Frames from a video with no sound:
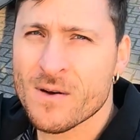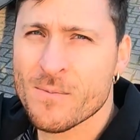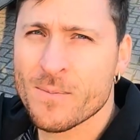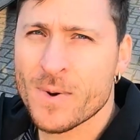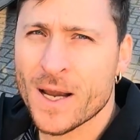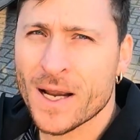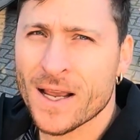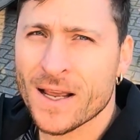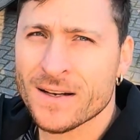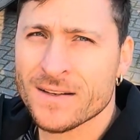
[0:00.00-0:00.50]
we're
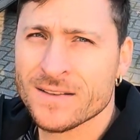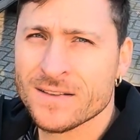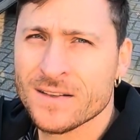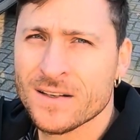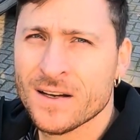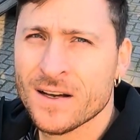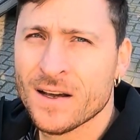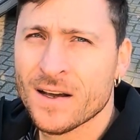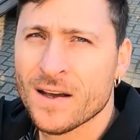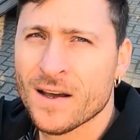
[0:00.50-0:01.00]
back at
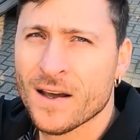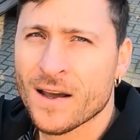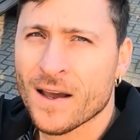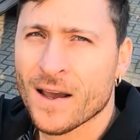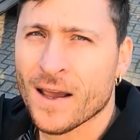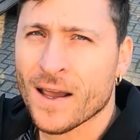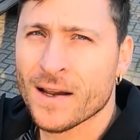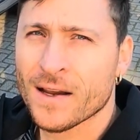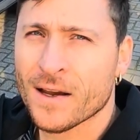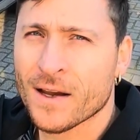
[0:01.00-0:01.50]

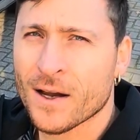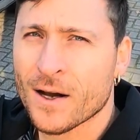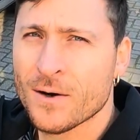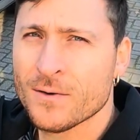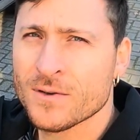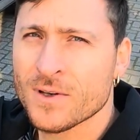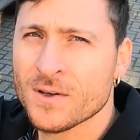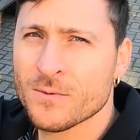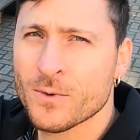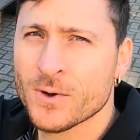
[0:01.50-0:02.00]
Henk
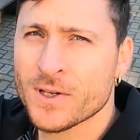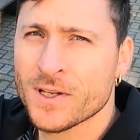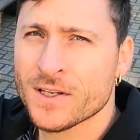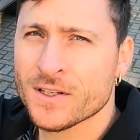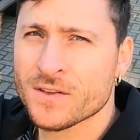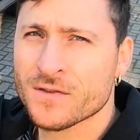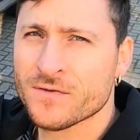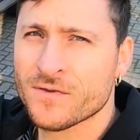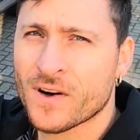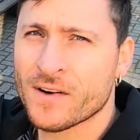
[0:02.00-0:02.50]
Groten with
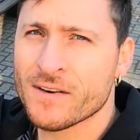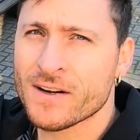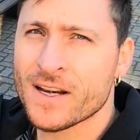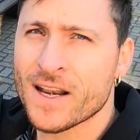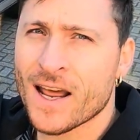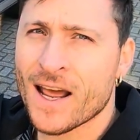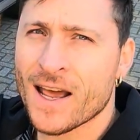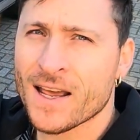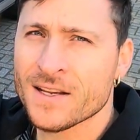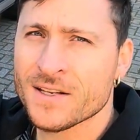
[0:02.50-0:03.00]
this very
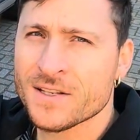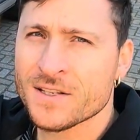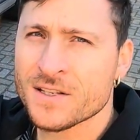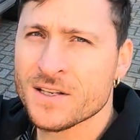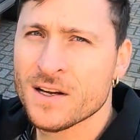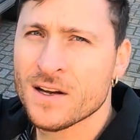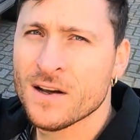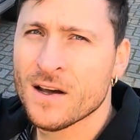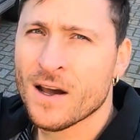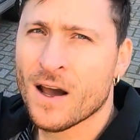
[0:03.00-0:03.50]
nice